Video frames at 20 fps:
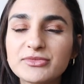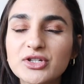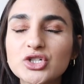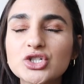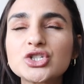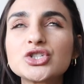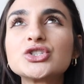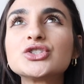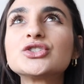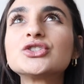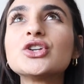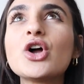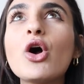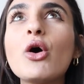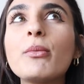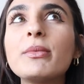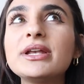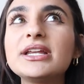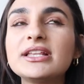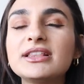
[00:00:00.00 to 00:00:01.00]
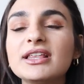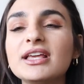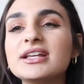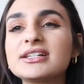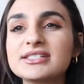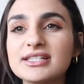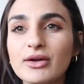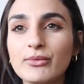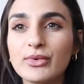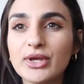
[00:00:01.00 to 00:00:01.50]
There's so many
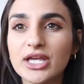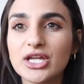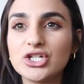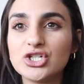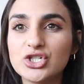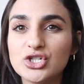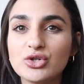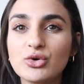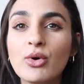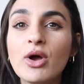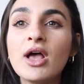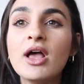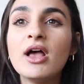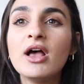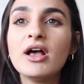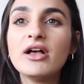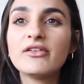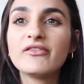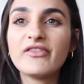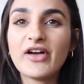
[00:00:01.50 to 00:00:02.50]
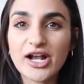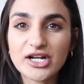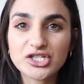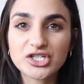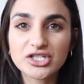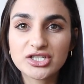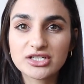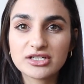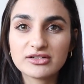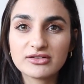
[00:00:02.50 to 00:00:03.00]
things that we can do
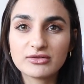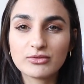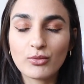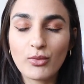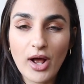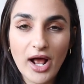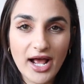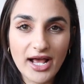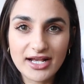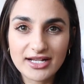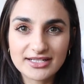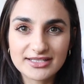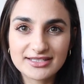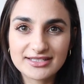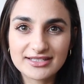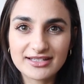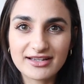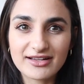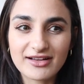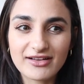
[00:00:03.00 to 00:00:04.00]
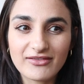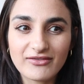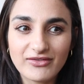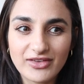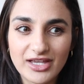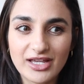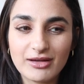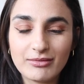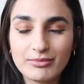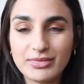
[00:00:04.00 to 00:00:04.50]
fashion wise
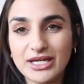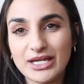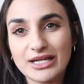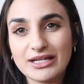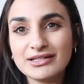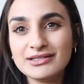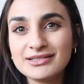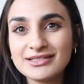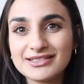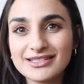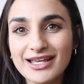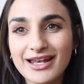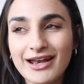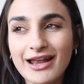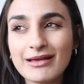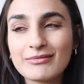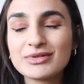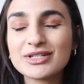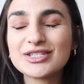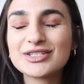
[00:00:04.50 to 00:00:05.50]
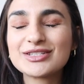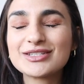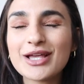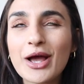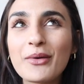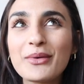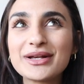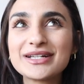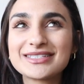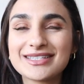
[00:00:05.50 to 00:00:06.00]
via Beans, and I'm
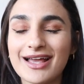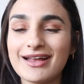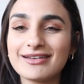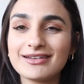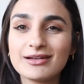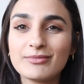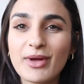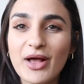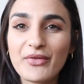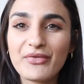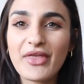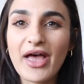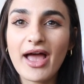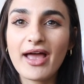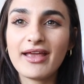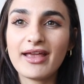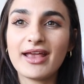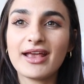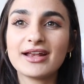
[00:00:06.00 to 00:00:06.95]
so excited about that.